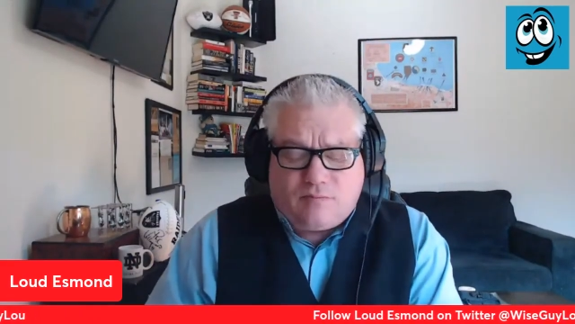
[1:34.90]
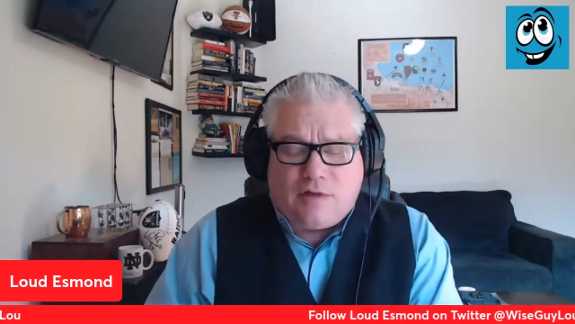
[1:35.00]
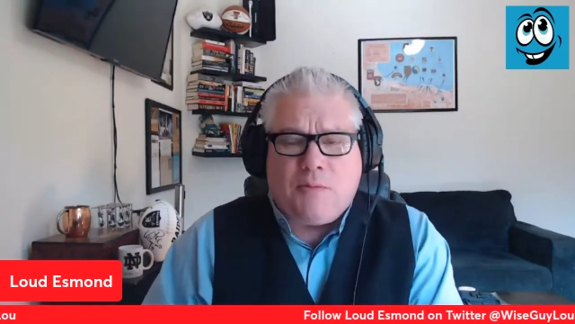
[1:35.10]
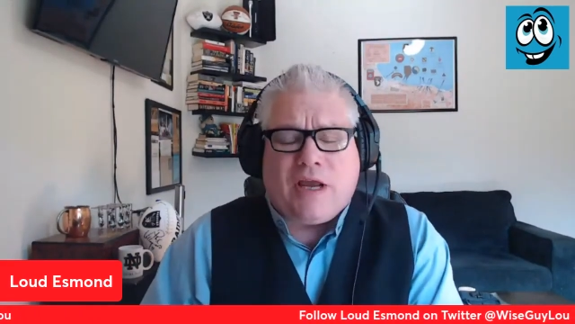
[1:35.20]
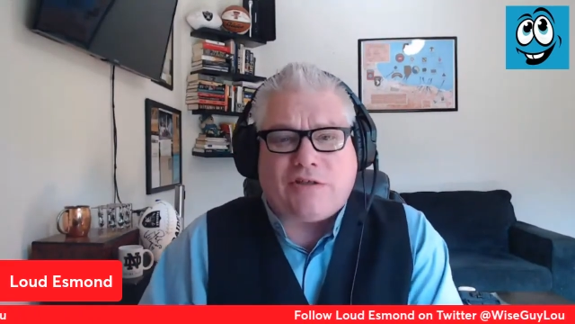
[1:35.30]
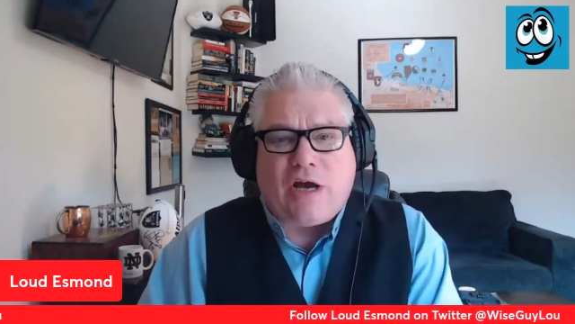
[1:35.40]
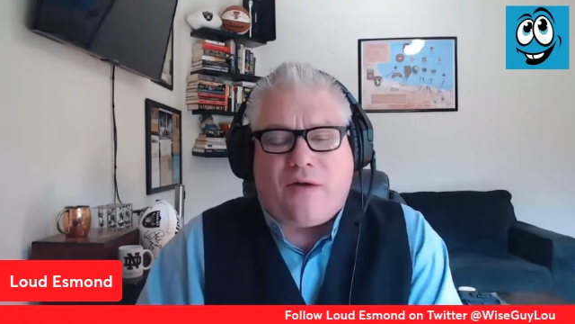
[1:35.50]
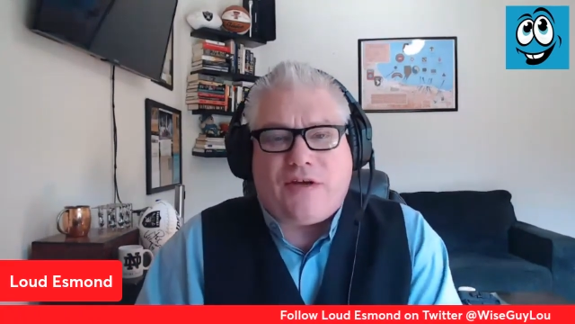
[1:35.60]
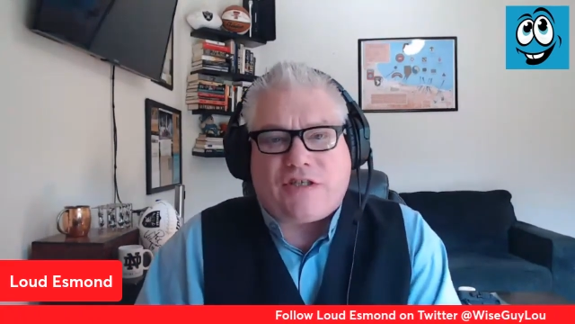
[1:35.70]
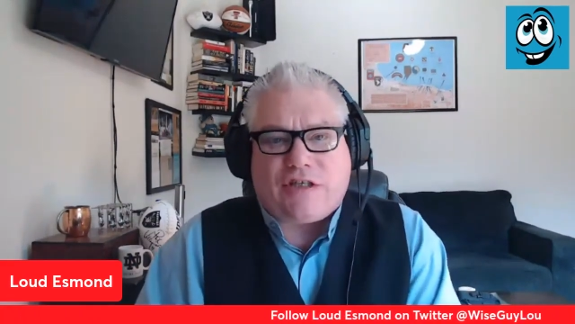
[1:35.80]
because
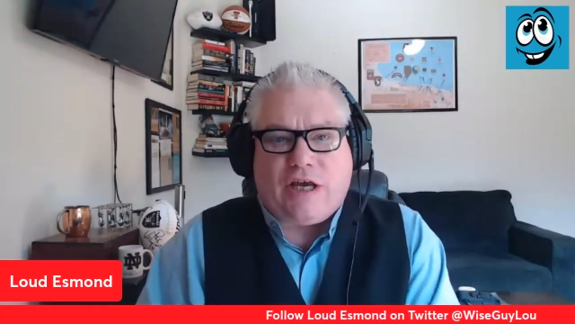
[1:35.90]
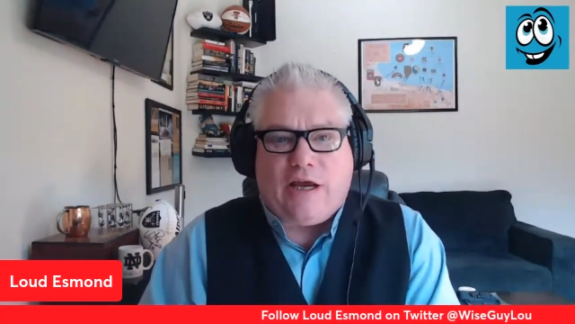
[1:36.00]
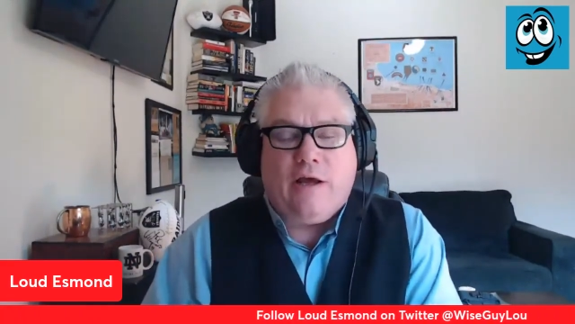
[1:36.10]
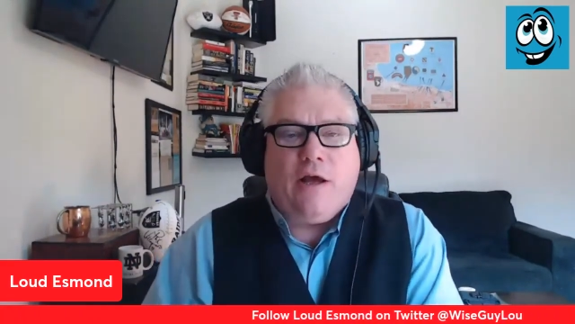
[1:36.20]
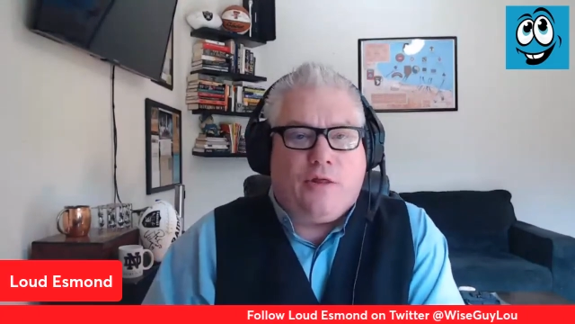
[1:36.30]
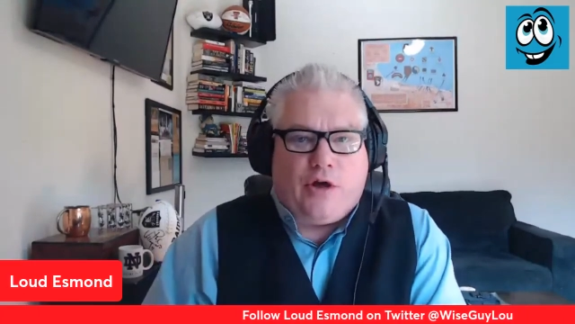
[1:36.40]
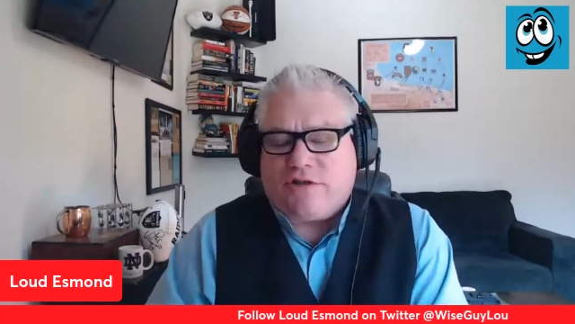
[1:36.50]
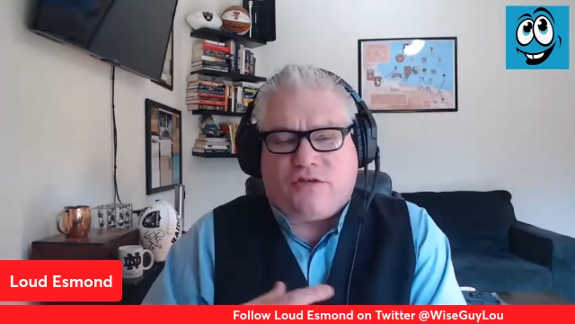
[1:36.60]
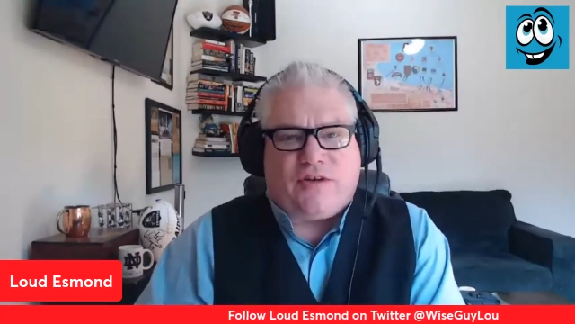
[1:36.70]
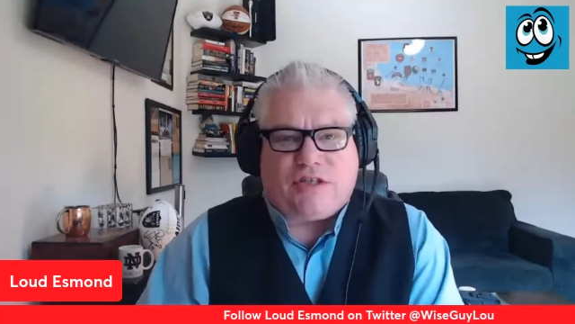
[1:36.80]
obviously
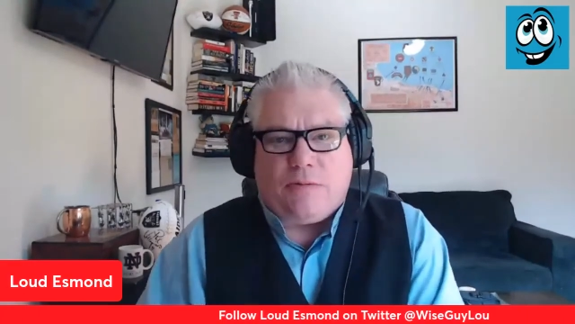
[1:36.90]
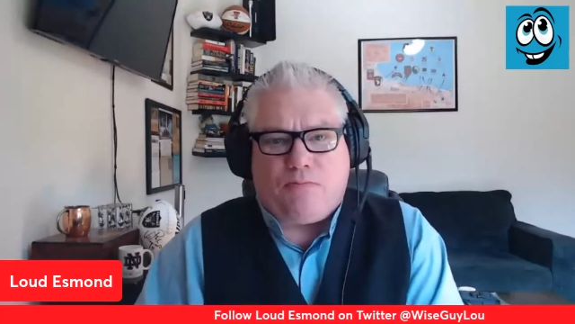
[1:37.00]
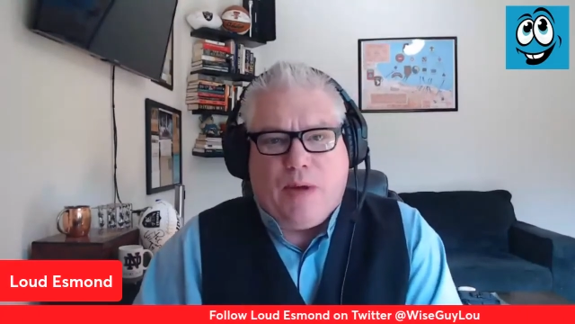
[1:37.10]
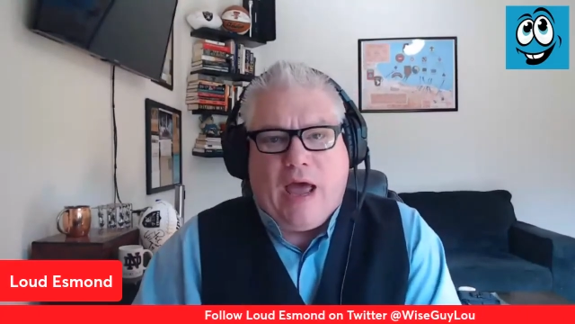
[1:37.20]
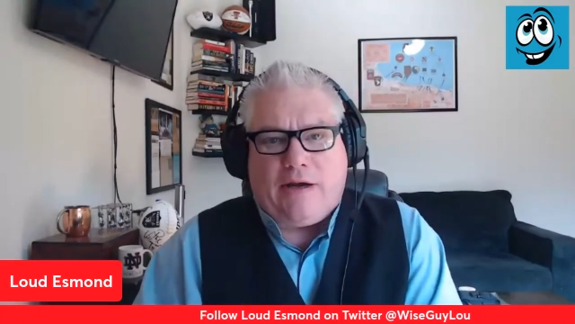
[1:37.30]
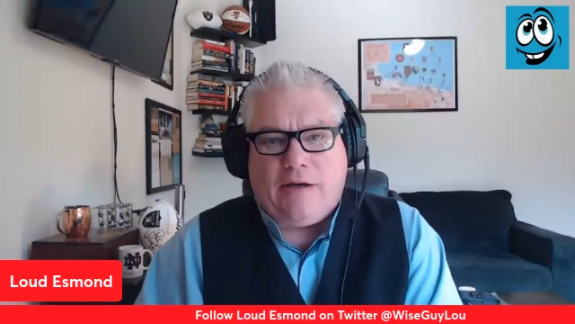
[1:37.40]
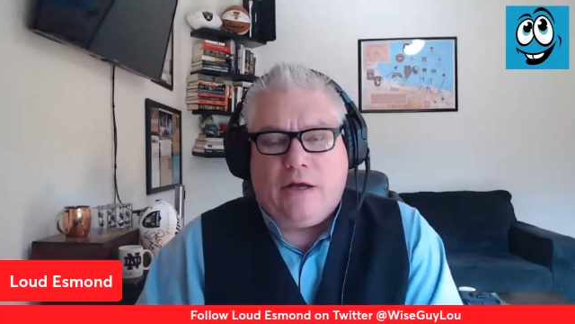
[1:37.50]
those of us that bet